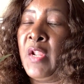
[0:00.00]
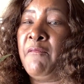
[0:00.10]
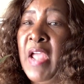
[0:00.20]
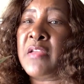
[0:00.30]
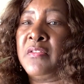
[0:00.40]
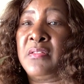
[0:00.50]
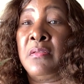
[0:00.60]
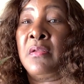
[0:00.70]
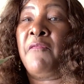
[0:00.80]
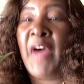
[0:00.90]

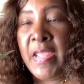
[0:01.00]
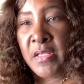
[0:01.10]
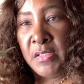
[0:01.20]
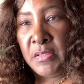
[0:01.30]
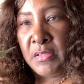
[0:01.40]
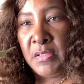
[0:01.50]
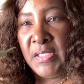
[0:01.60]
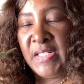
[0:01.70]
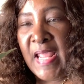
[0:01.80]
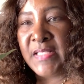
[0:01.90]
ficus
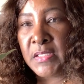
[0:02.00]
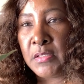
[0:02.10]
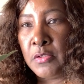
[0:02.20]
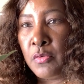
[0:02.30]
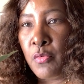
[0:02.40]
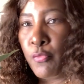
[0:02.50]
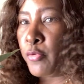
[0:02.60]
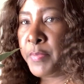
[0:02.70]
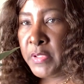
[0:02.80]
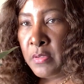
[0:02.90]
elastica
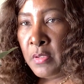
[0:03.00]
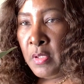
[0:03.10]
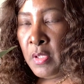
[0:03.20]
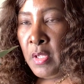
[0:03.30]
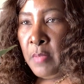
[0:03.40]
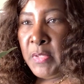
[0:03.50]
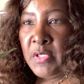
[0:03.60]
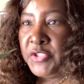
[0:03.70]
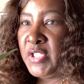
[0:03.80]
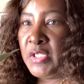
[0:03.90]
ruby
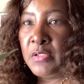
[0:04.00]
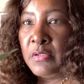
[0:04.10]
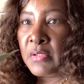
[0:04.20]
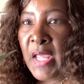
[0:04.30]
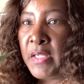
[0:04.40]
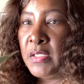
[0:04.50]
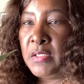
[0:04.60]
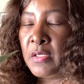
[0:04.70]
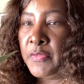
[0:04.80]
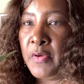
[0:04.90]
because she didn't look like any
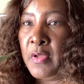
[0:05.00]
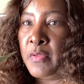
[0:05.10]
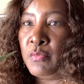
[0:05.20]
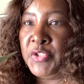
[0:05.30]
other one.